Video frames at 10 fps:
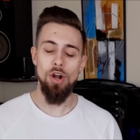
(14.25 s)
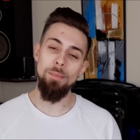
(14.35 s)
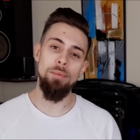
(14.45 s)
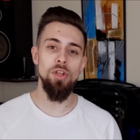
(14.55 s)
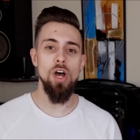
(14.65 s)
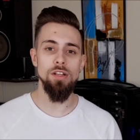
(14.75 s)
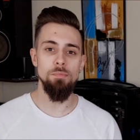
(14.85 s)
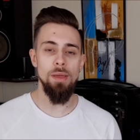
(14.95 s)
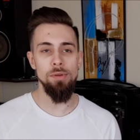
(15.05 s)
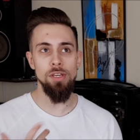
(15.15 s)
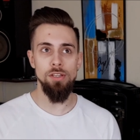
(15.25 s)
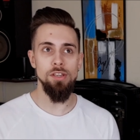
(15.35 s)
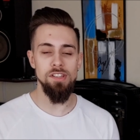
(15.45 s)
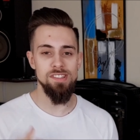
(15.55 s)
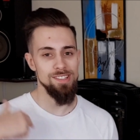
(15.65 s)
Or maybe not, maybe
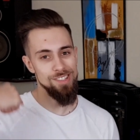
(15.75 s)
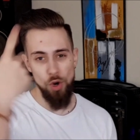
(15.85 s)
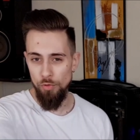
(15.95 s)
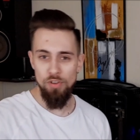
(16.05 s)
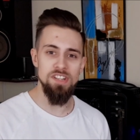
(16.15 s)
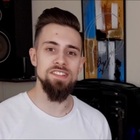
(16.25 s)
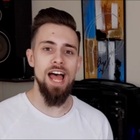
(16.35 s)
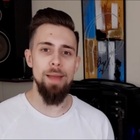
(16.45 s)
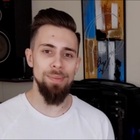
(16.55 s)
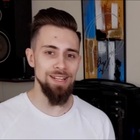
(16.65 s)
it's your first time,